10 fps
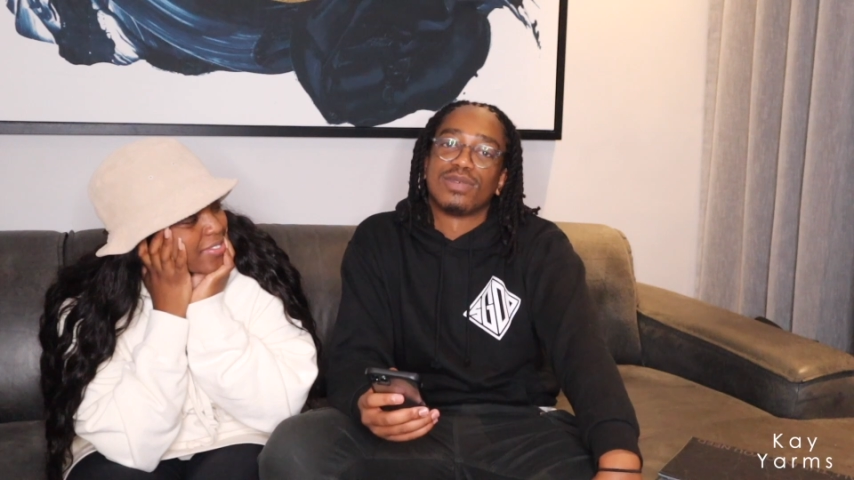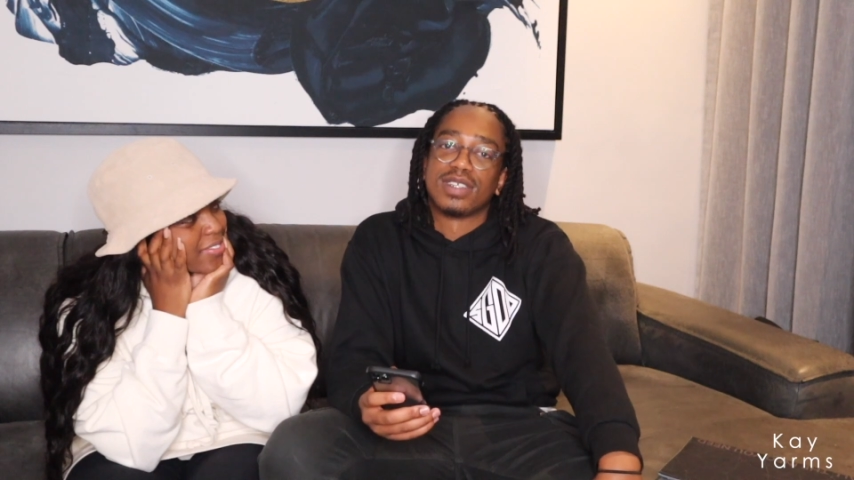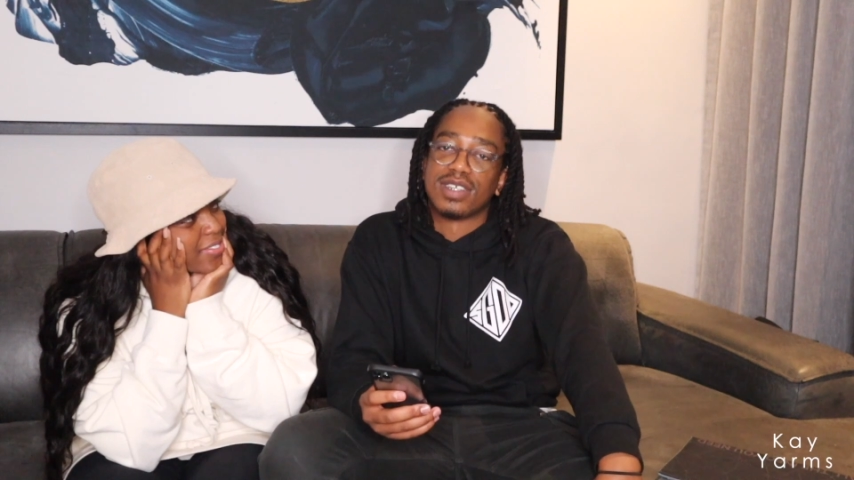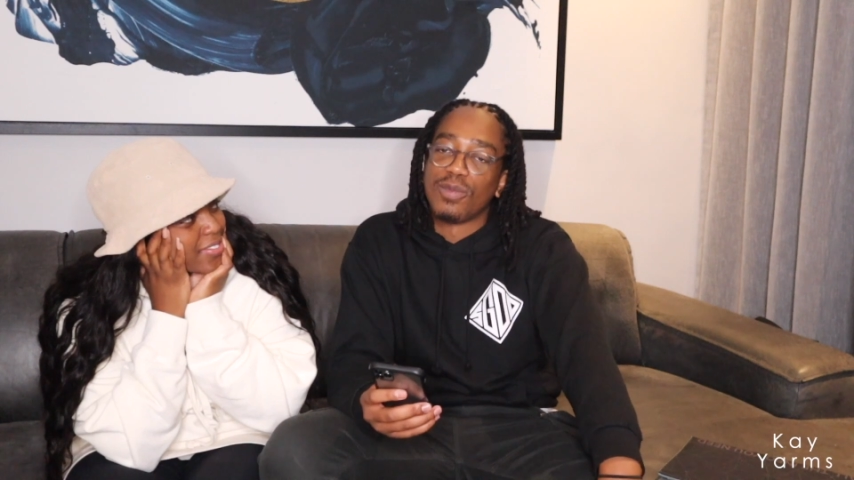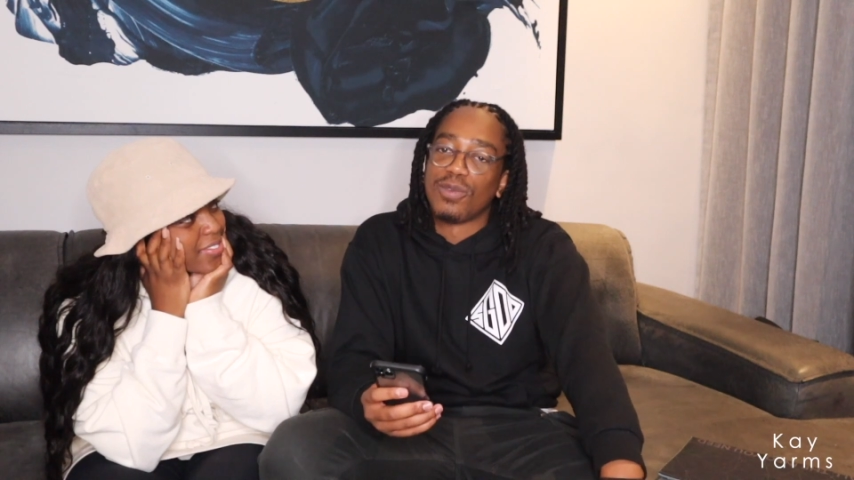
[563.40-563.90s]

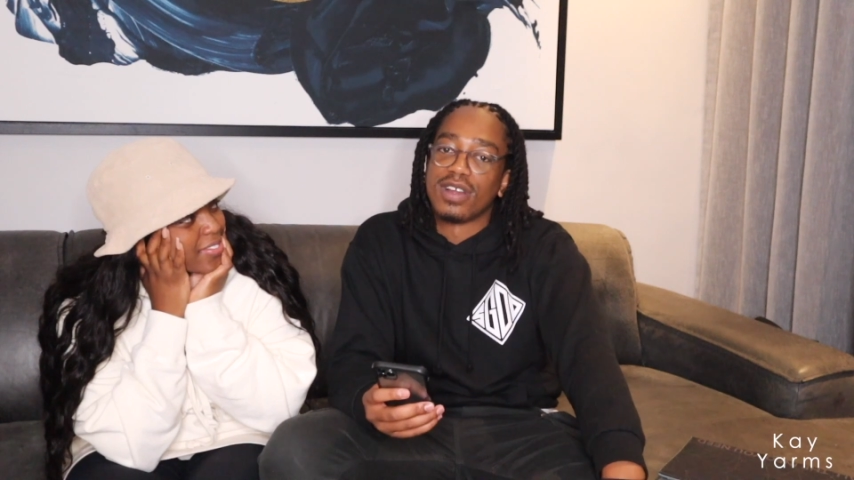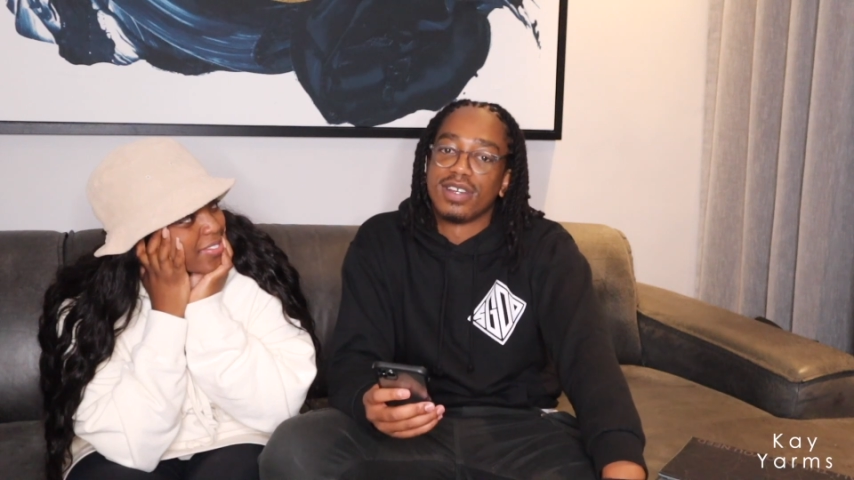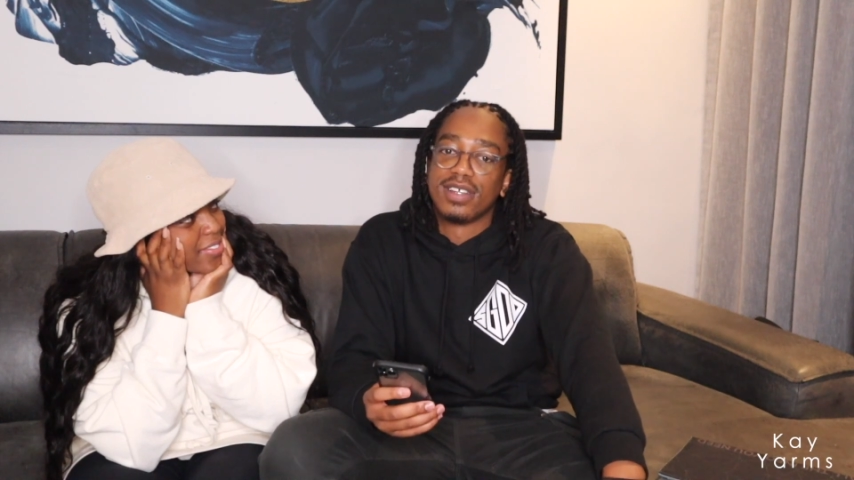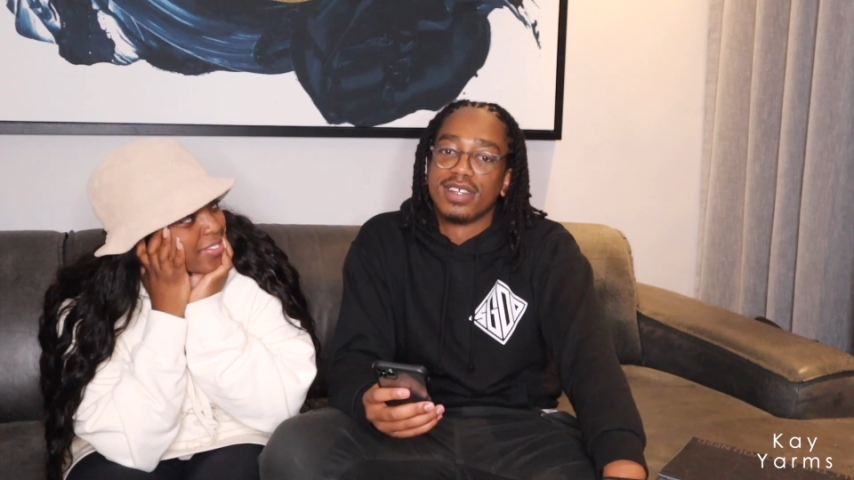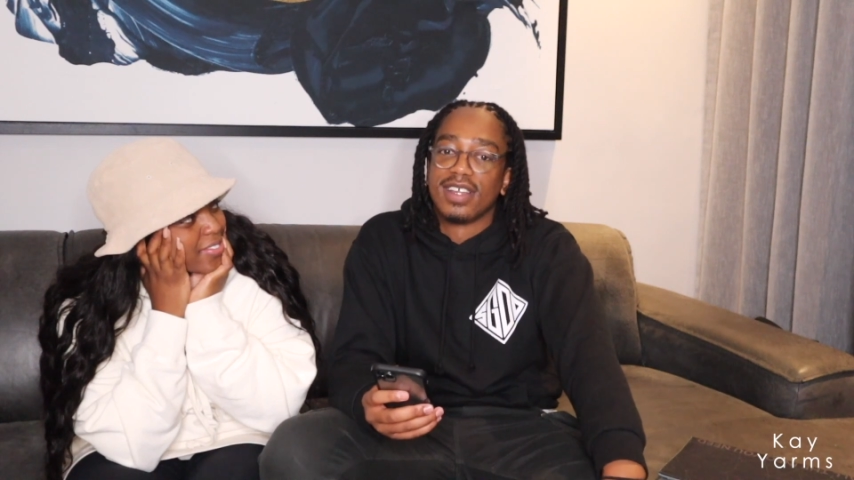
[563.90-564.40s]
with
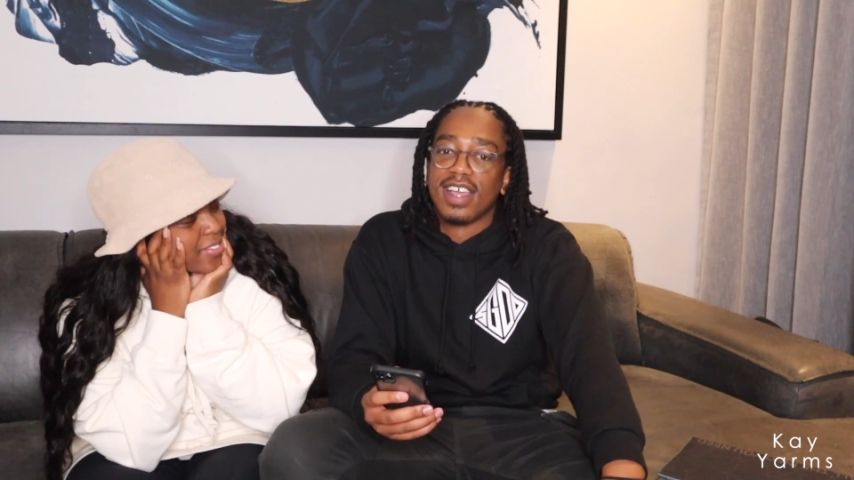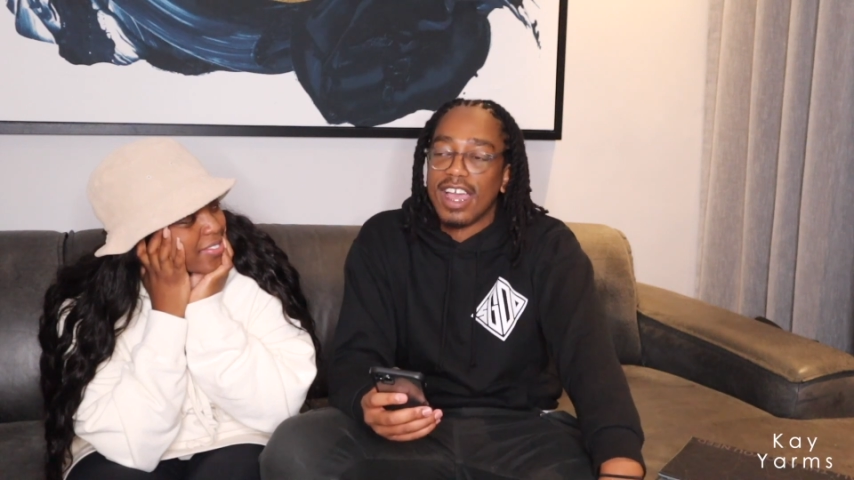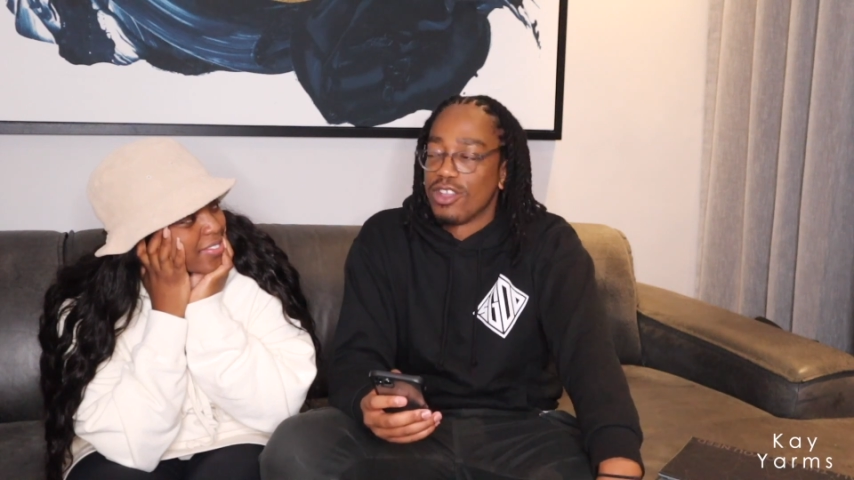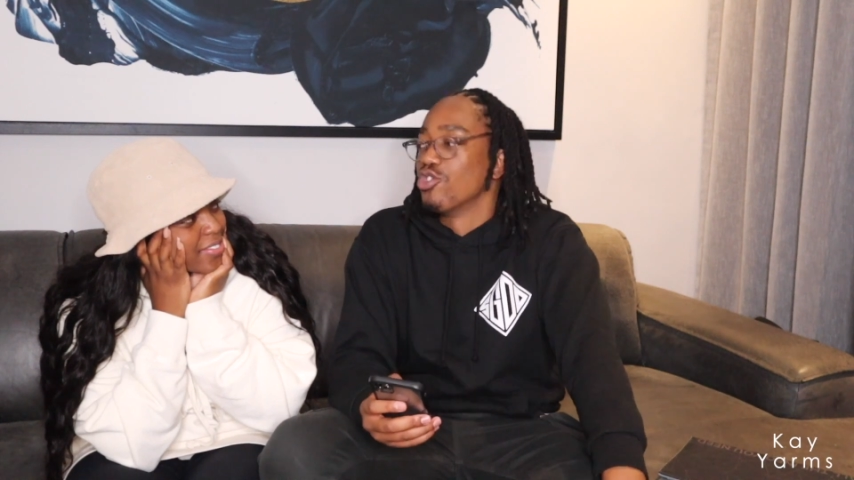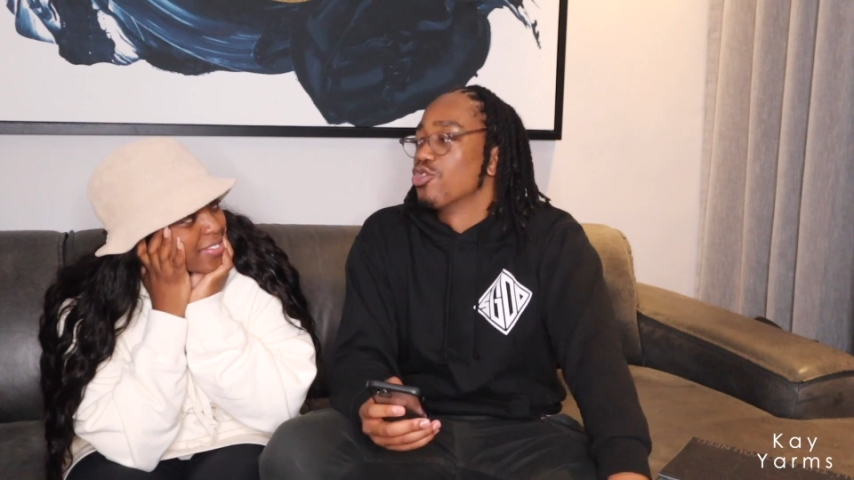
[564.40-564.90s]
someone
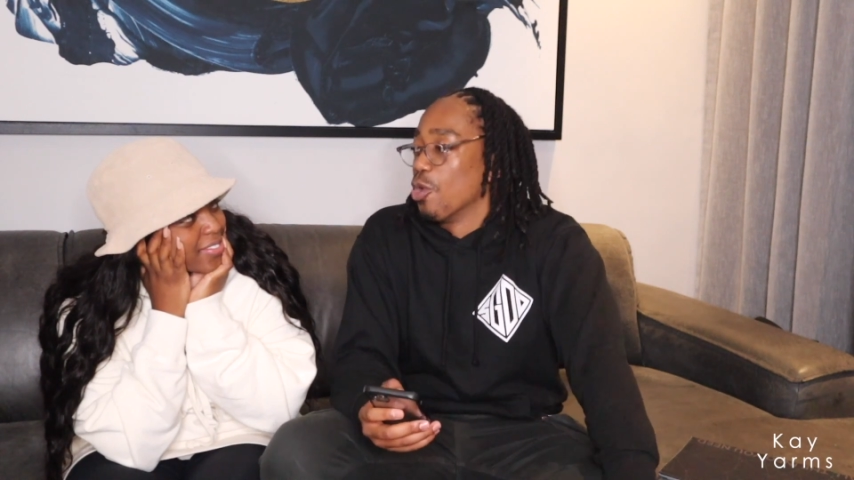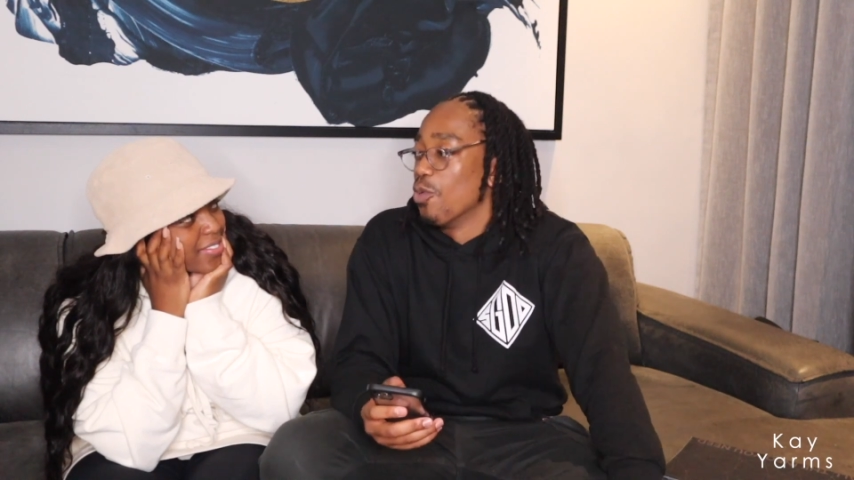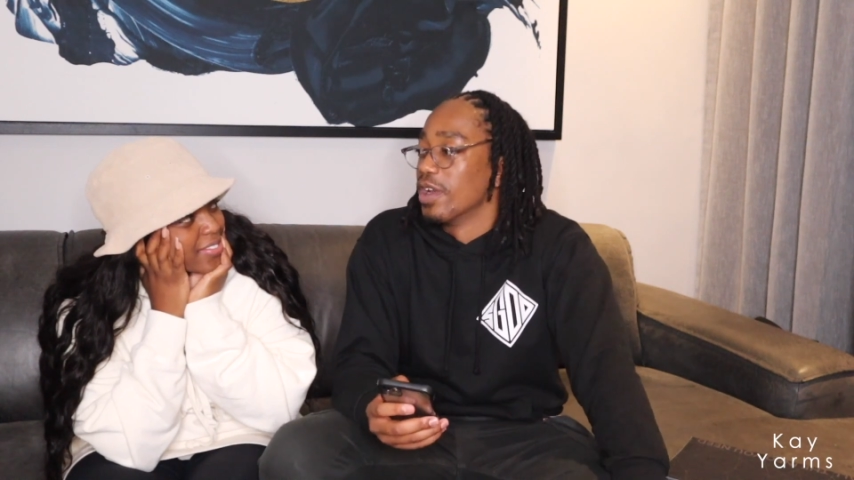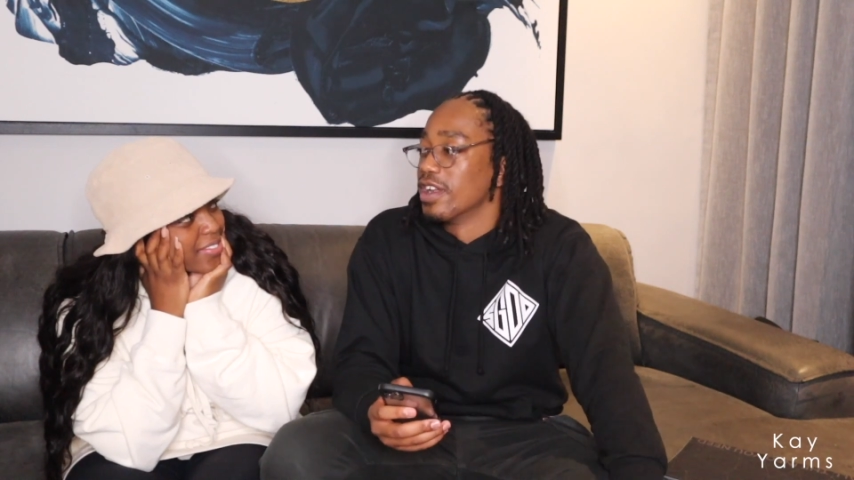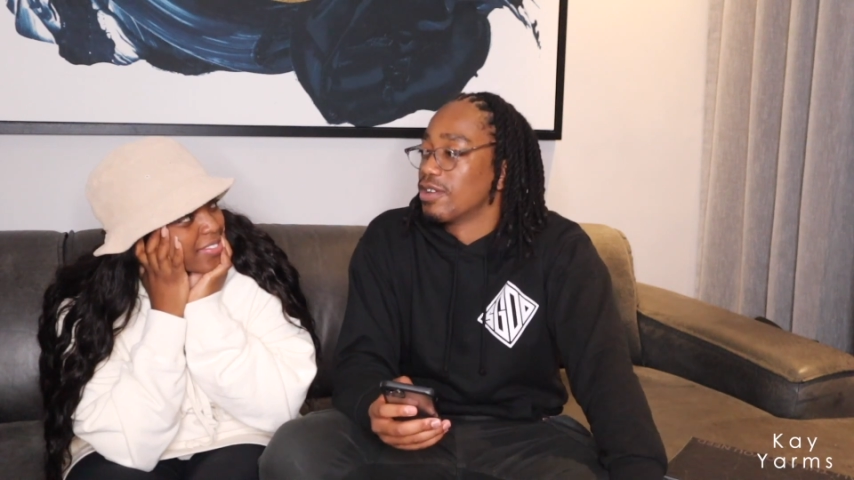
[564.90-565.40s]
and you
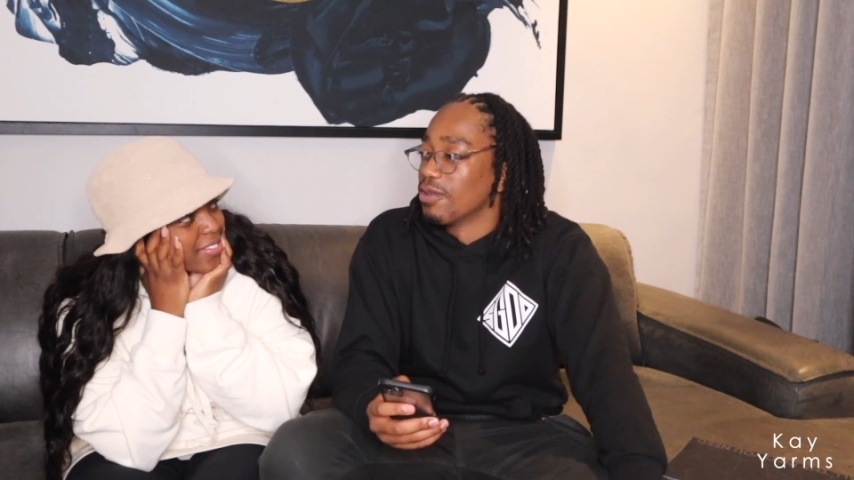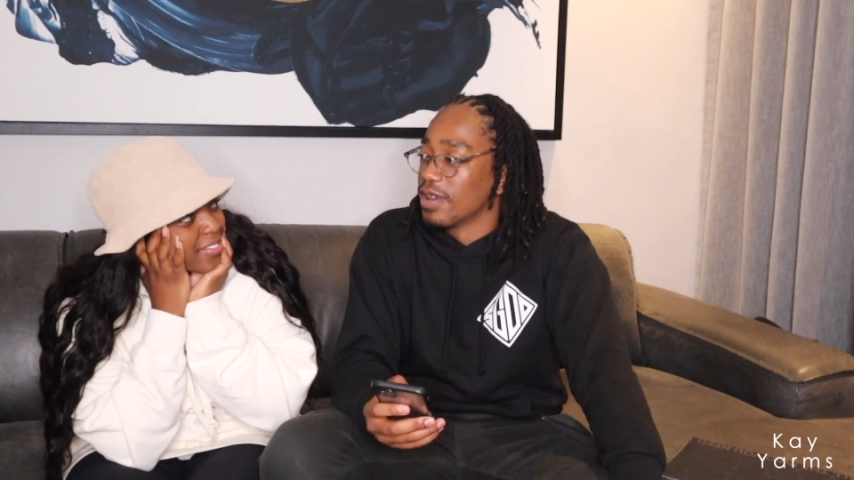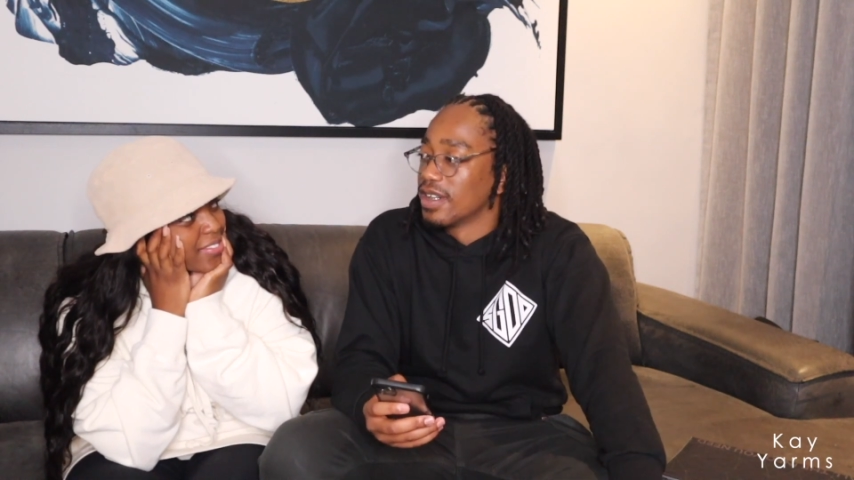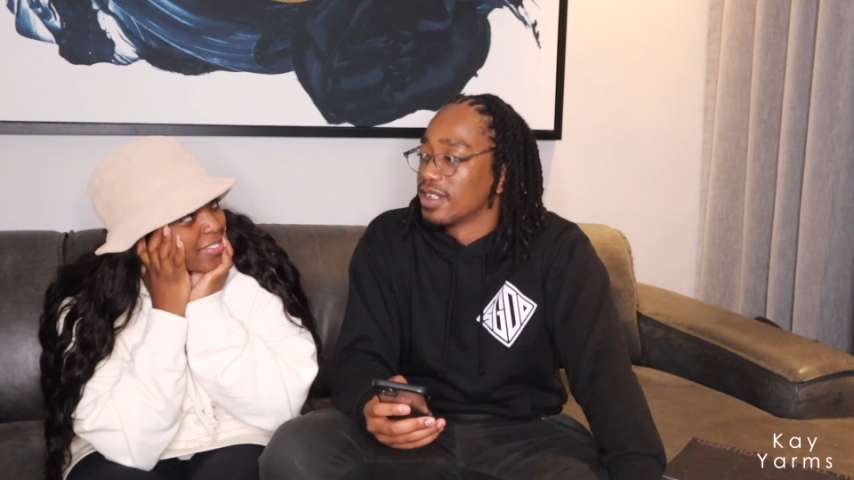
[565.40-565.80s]
don't want to do it.